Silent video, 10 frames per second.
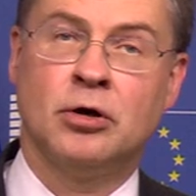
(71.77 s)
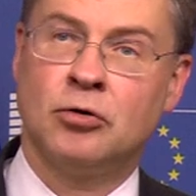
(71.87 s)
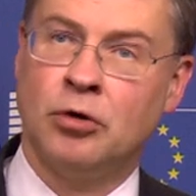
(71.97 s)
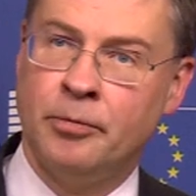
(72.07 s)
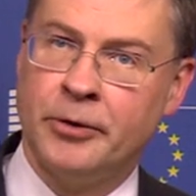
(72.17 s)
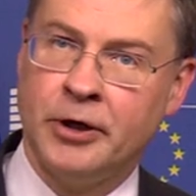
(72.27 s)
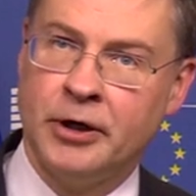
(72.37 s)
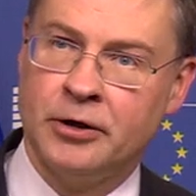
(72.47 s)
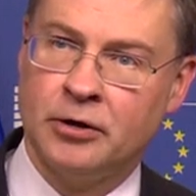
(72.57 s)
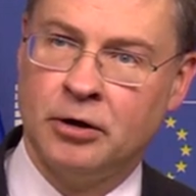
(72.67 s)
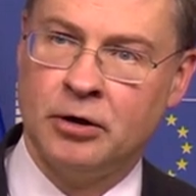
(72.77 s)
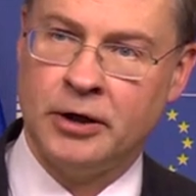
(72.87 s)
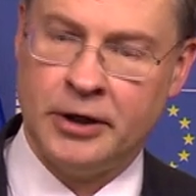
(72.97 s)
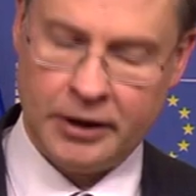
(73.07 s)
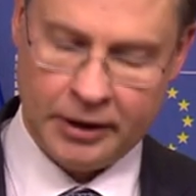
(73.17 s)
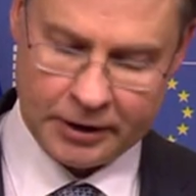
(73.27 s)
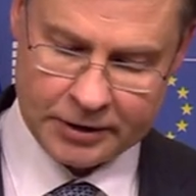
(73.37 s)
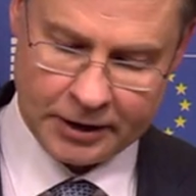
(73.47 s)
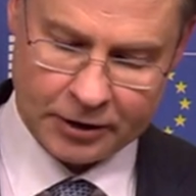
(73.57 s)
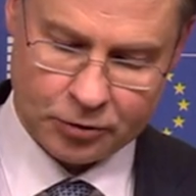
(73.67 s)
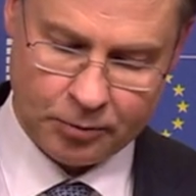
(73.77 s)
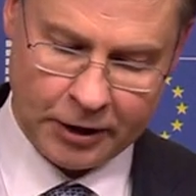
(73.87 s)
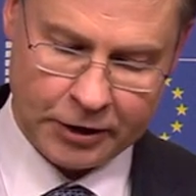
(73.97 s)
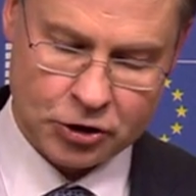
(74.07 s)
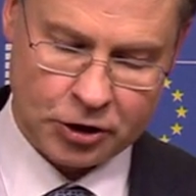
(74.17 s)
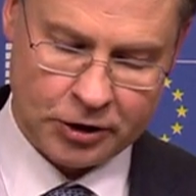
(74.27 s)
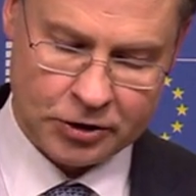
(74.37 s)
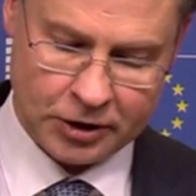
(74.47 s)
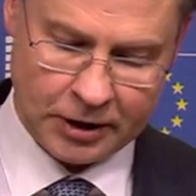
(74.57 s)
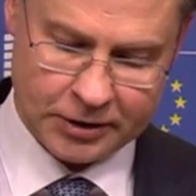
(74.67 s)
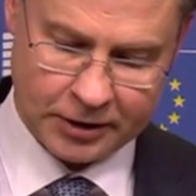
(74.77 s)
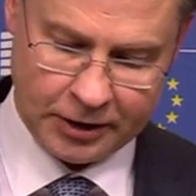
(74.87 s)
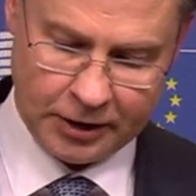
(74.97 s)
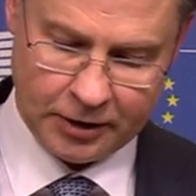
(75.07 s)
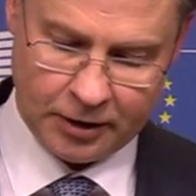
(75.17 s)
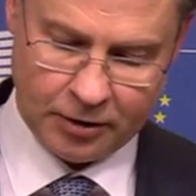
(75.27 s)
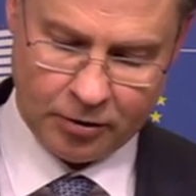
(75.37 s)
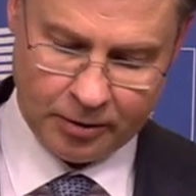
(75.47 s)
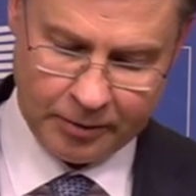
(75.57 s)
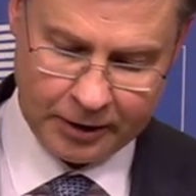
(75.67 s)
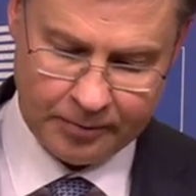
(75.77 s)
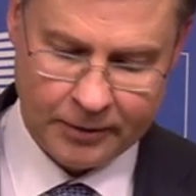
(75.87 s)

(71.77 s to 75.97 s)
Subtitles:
cooperate in areas like supply chains and the green economy.